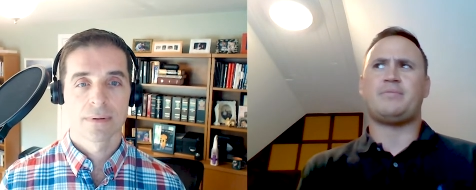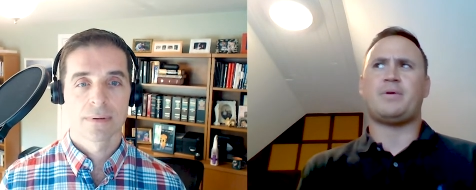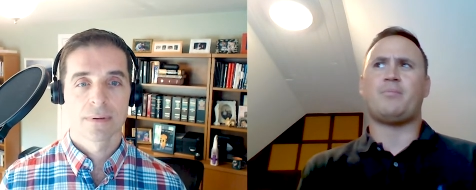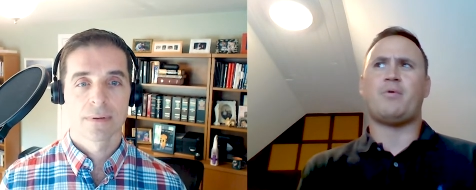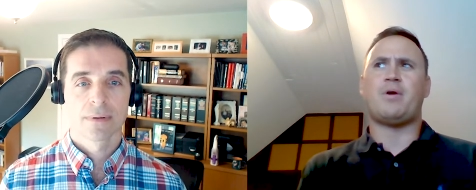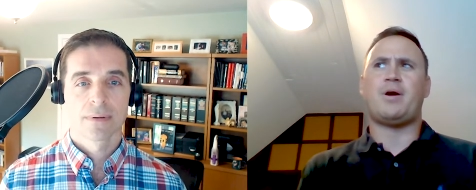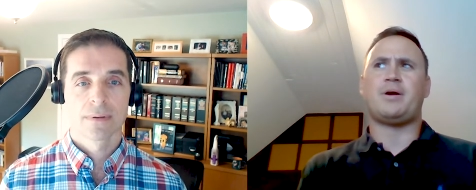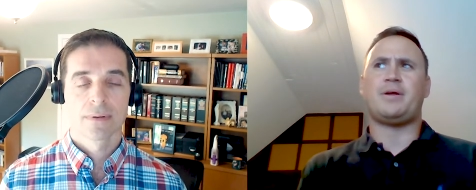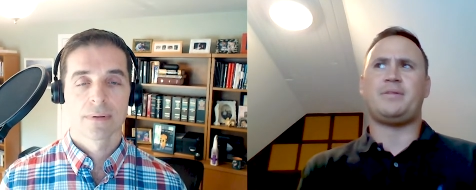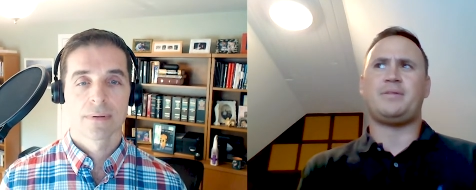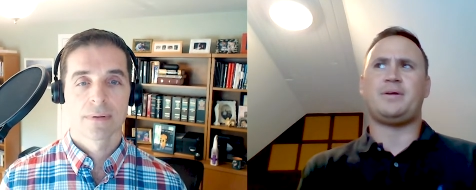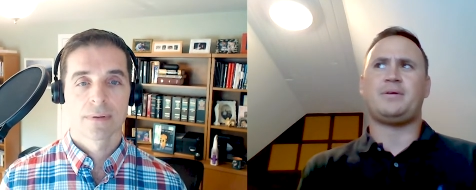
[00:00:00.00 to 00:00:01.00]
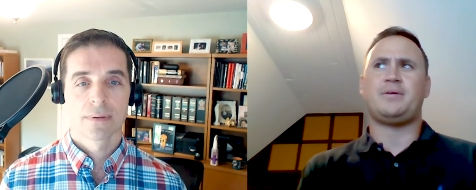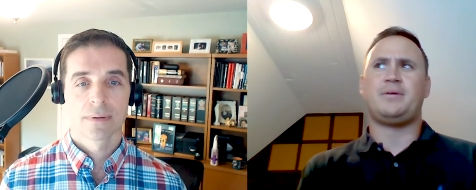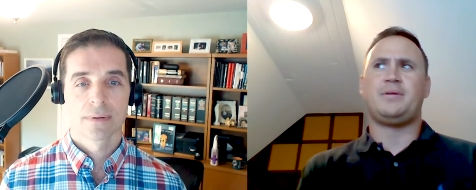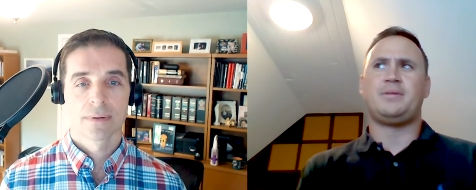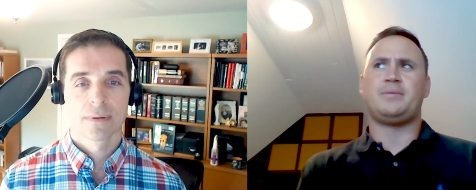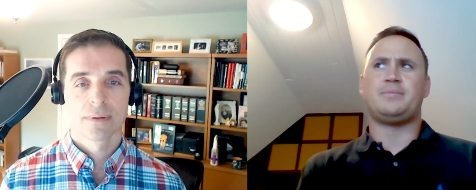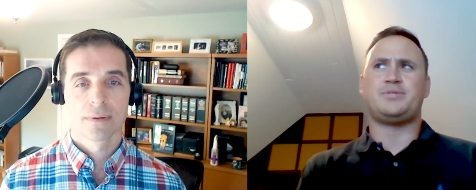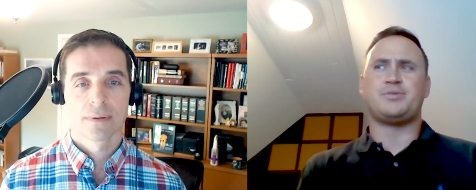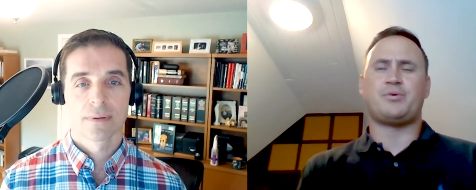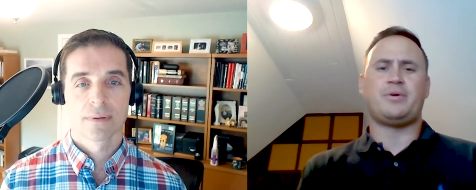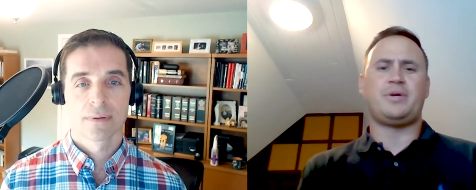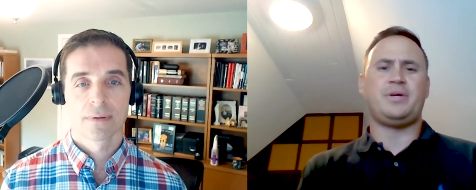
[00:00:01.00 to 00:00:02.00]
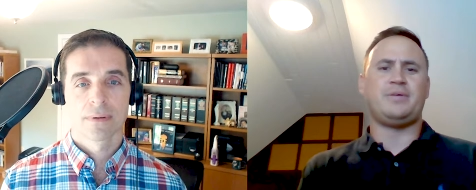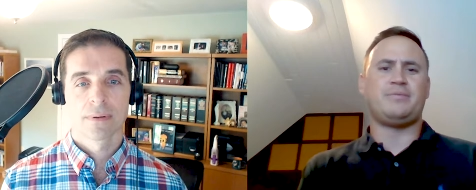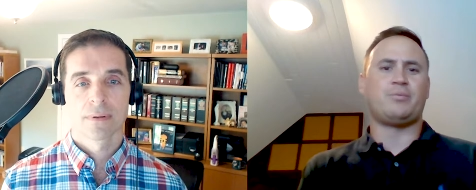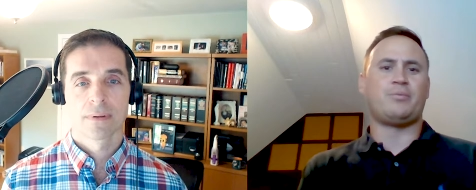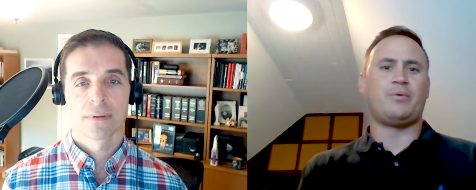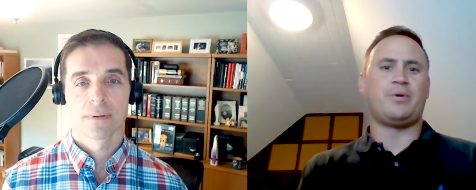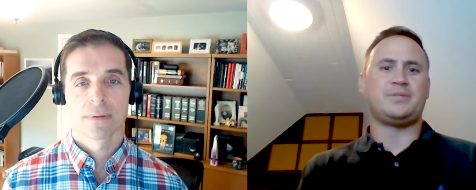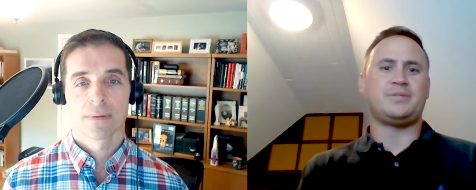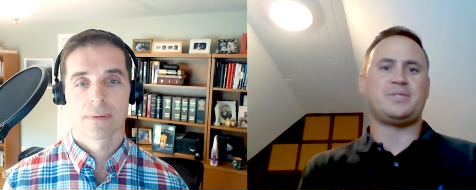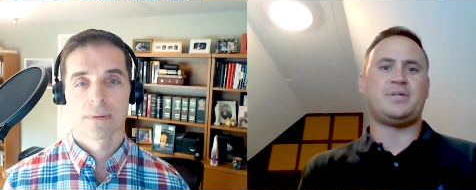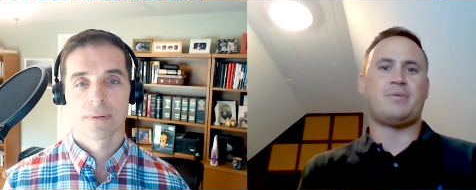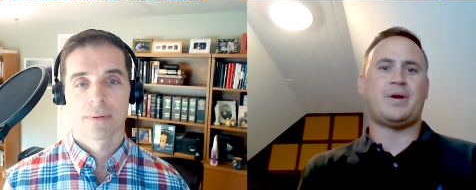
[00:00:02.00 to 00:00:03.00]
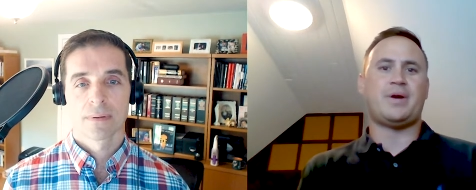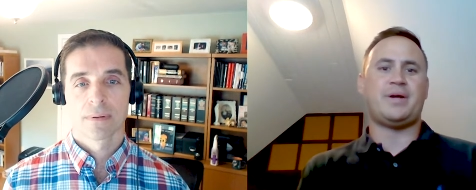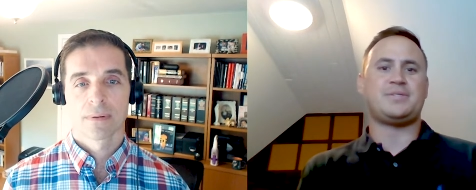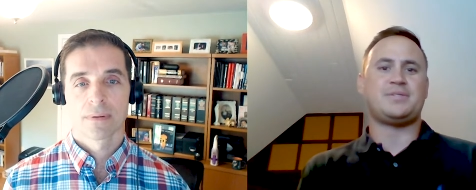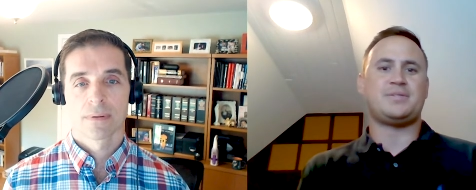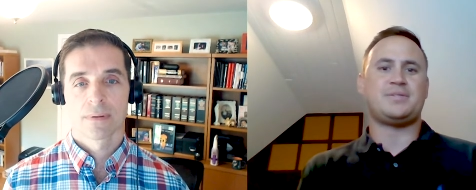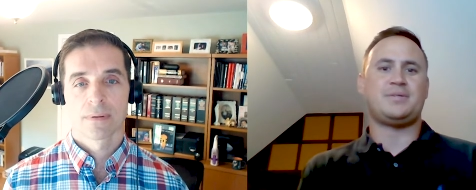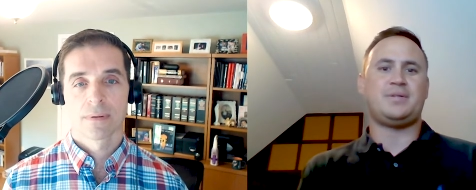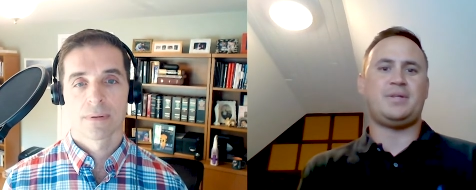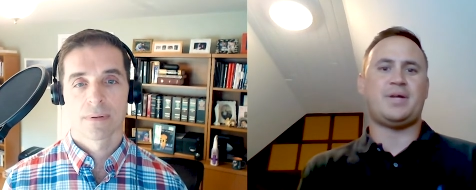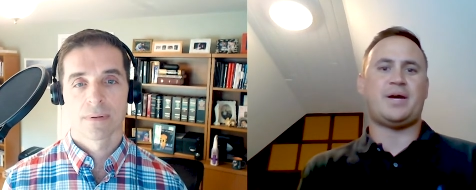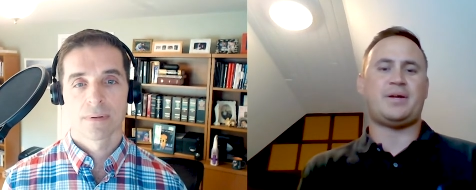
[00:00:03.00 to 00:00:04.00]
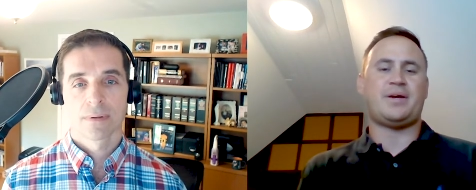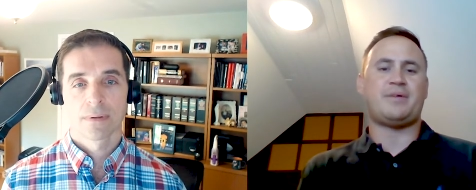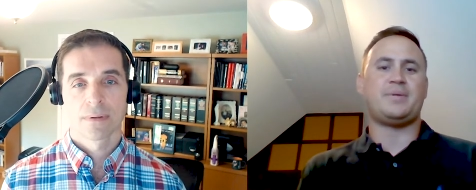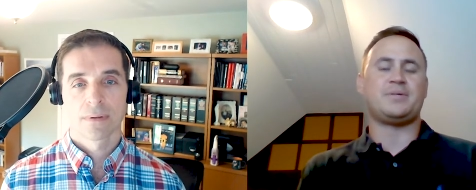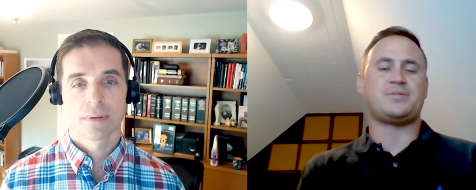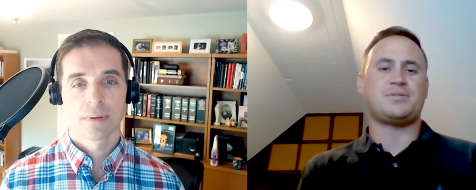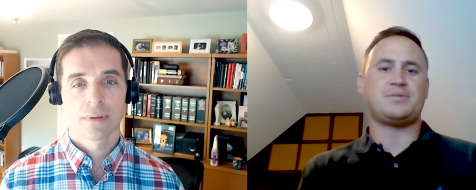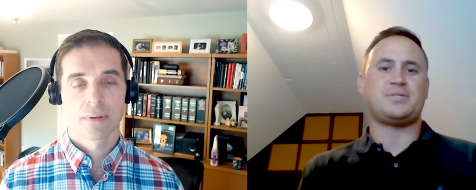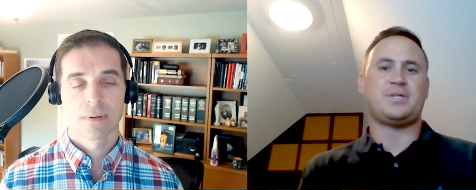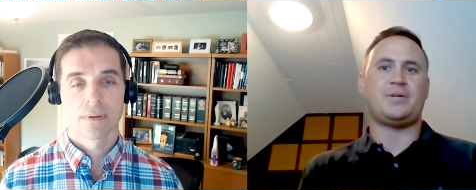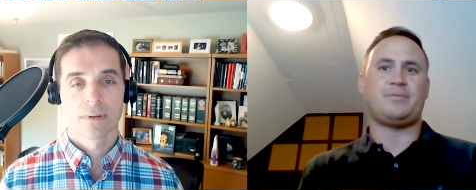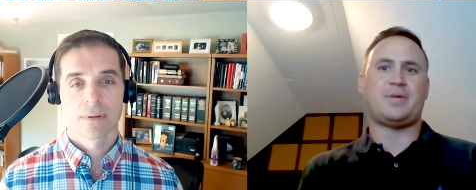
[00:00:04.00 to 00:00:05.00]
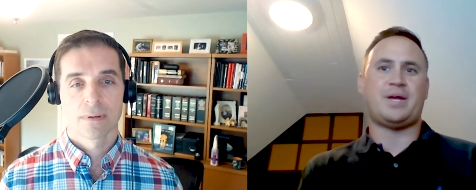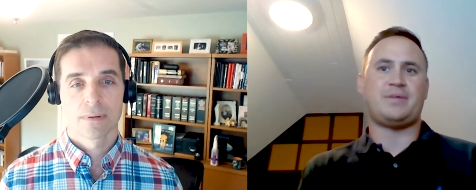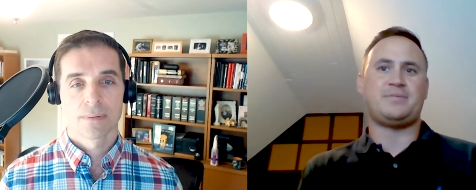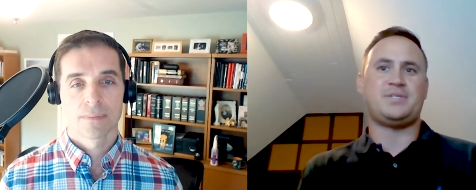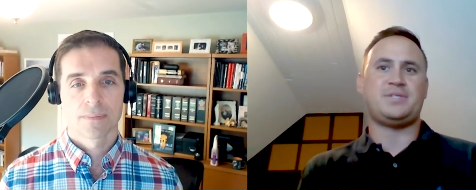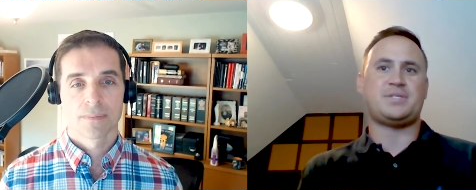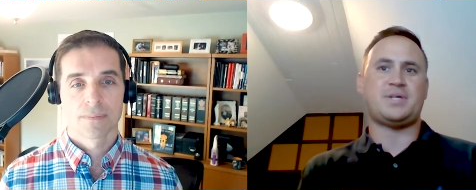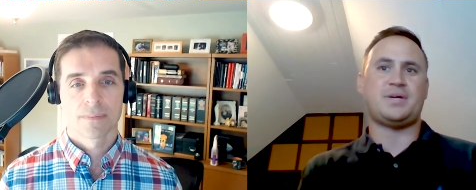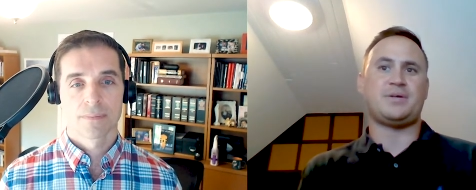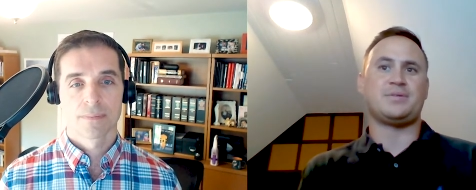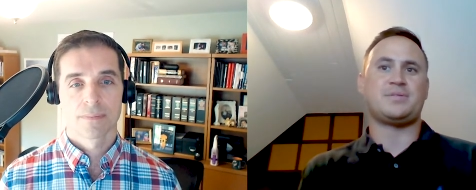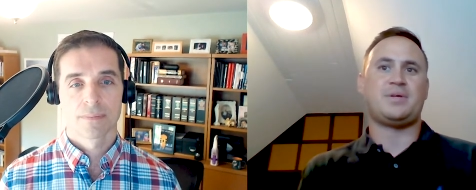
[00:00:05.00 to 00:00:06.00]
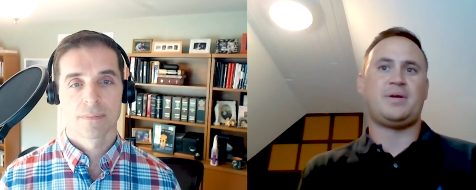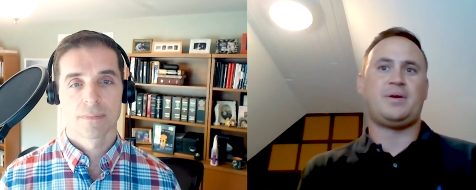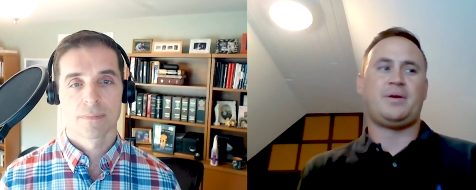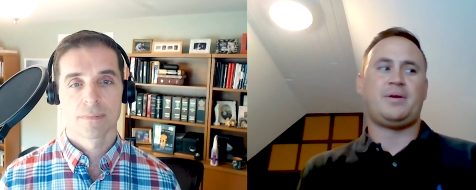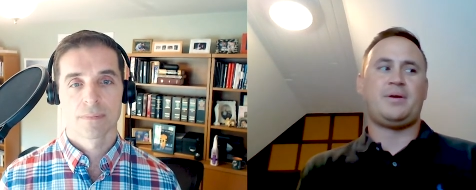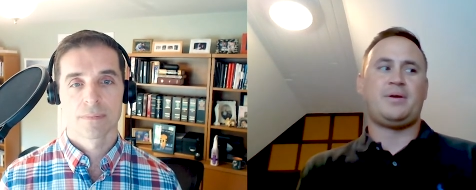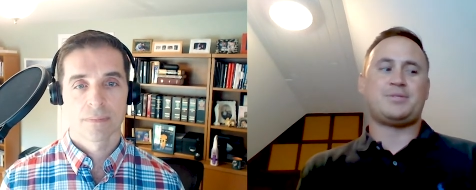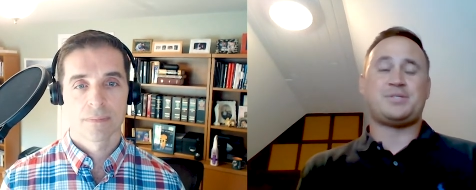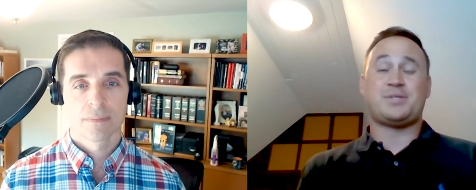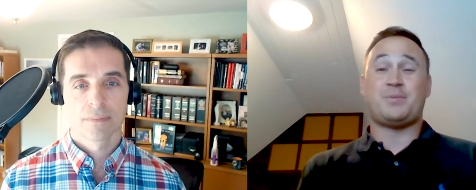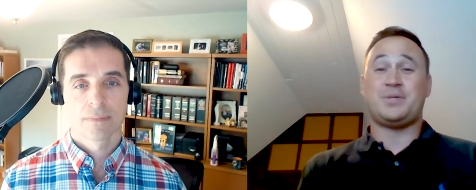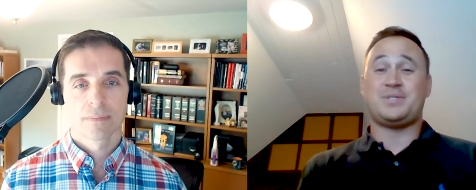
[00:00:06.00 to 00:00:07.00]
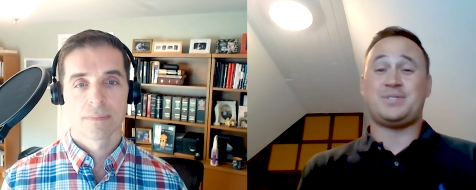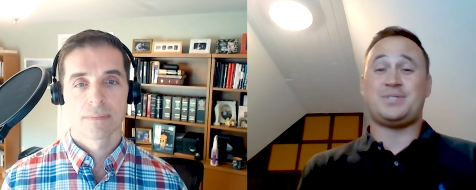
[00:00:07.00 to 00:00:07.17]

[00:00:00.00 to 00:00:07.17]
Speaker 1: if I'm wrong, I think the majority of the royalty rights that have been associated with NFT sales are somewhat